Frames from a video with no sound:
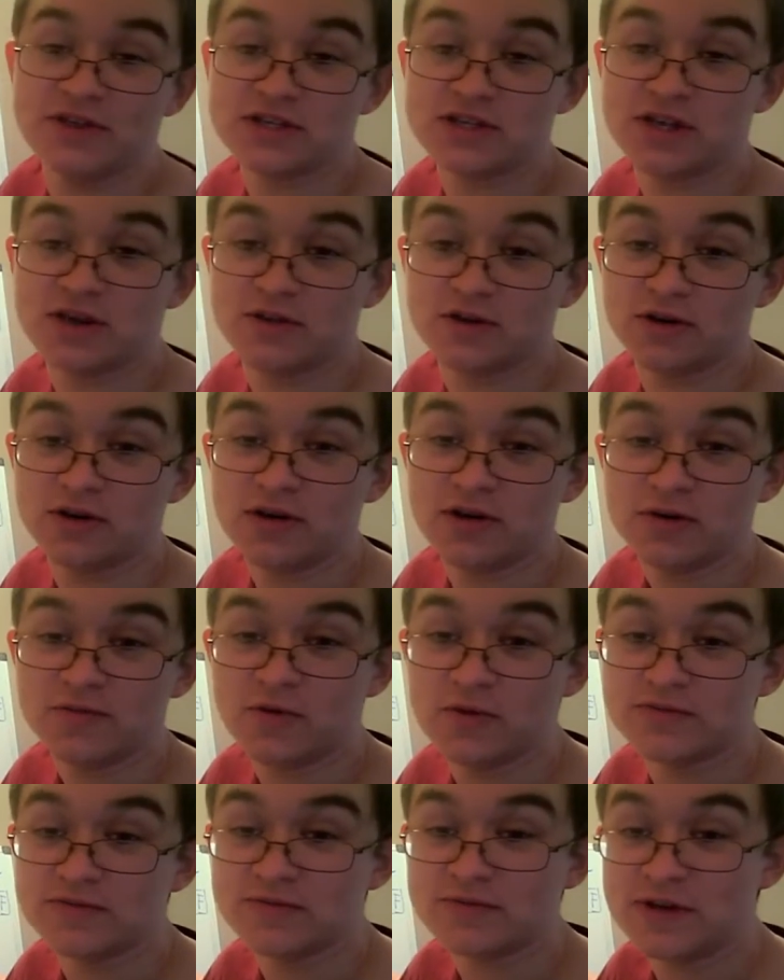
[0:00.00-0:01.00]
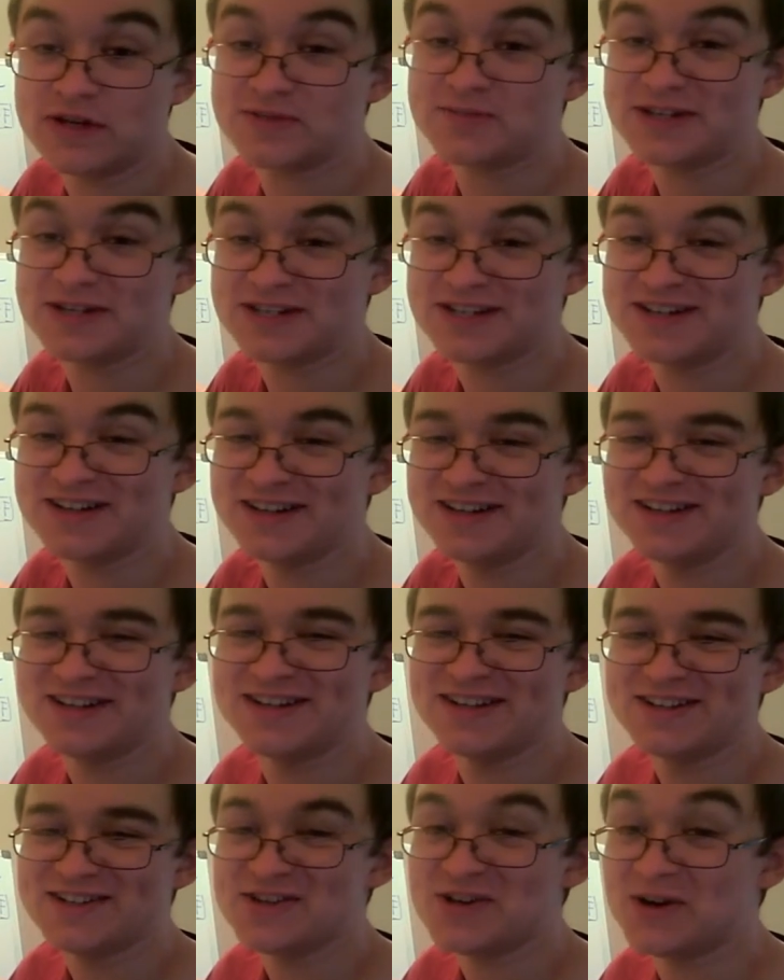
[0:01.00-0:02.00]
as other forms of transmission.
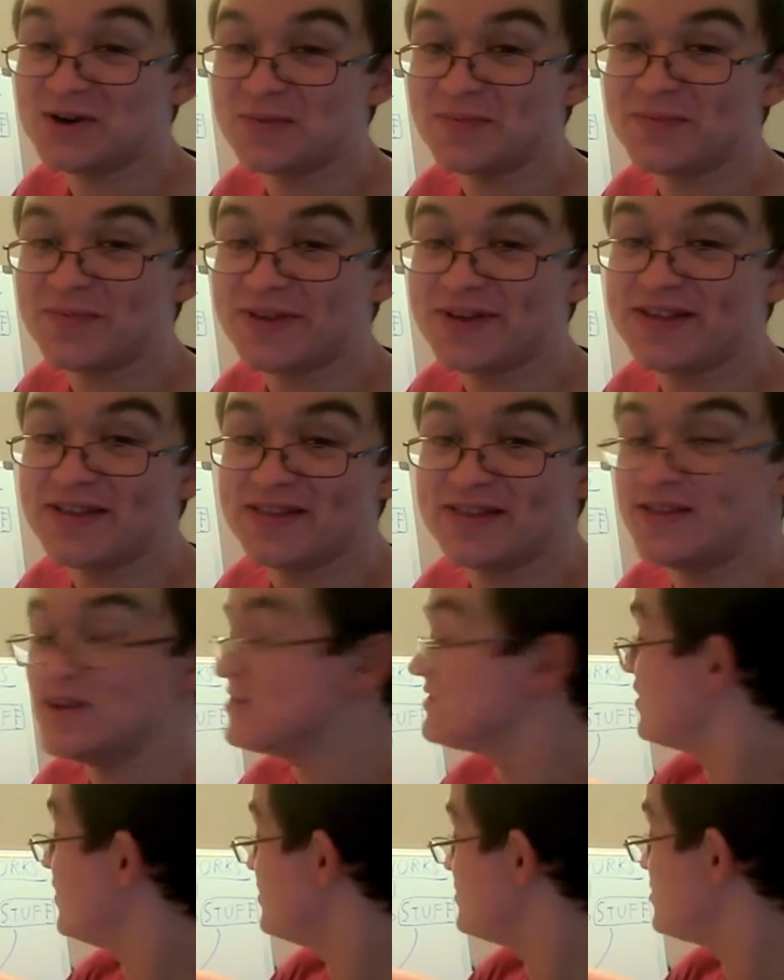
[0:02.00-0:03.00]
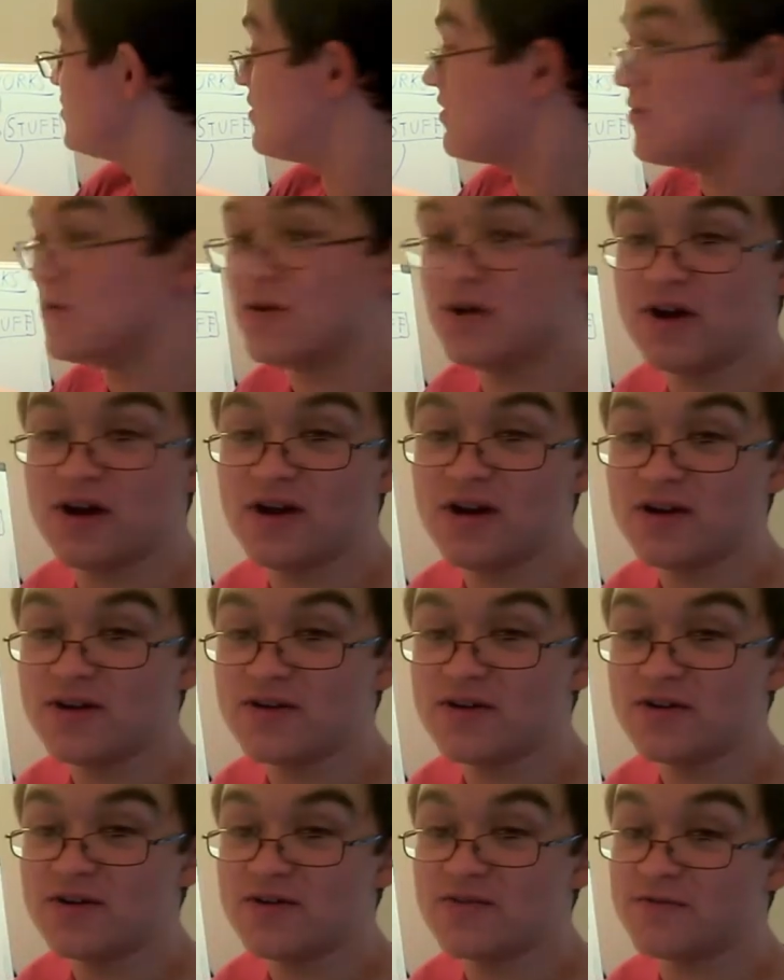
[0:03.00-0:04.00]
So there's also
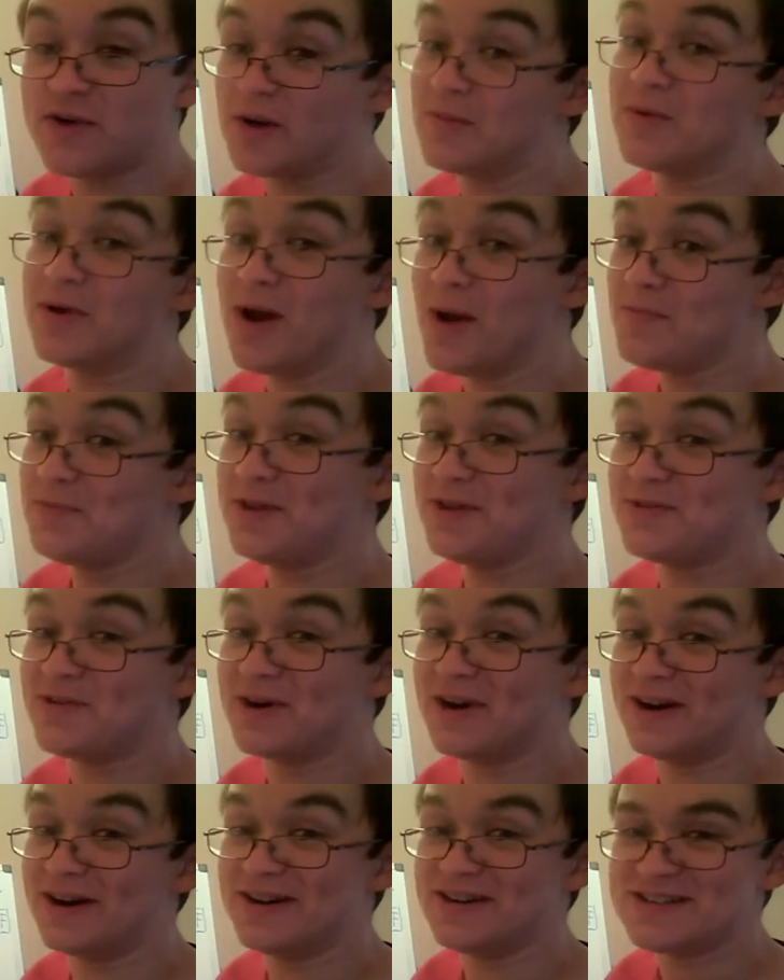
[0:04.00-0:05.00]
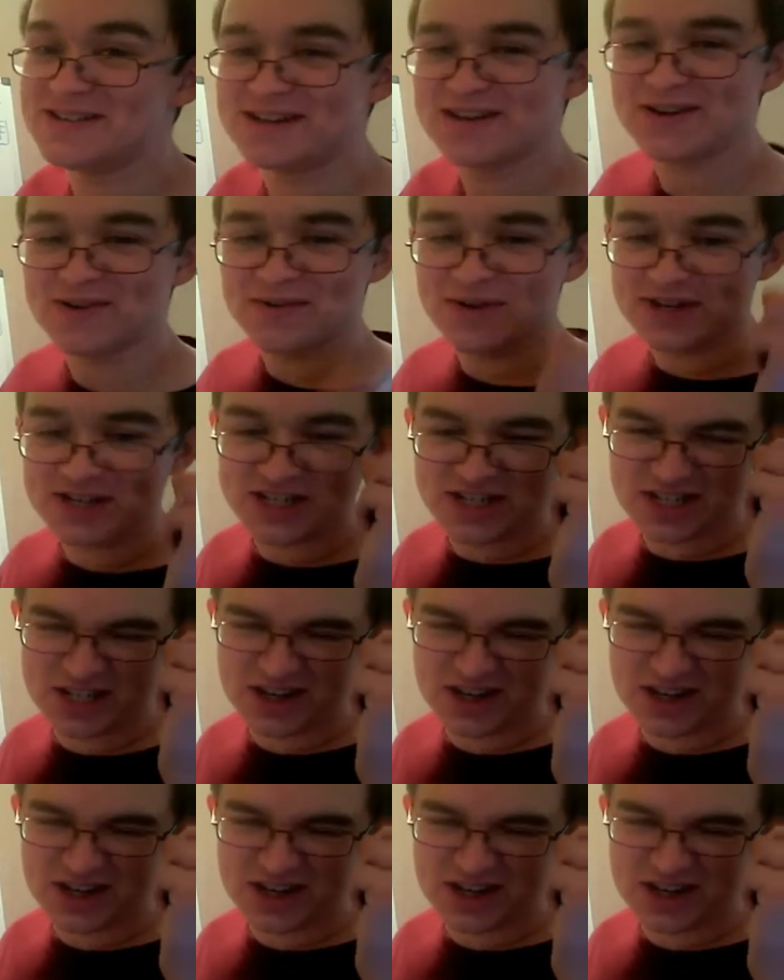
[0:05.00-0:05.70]
fiber optic wires, which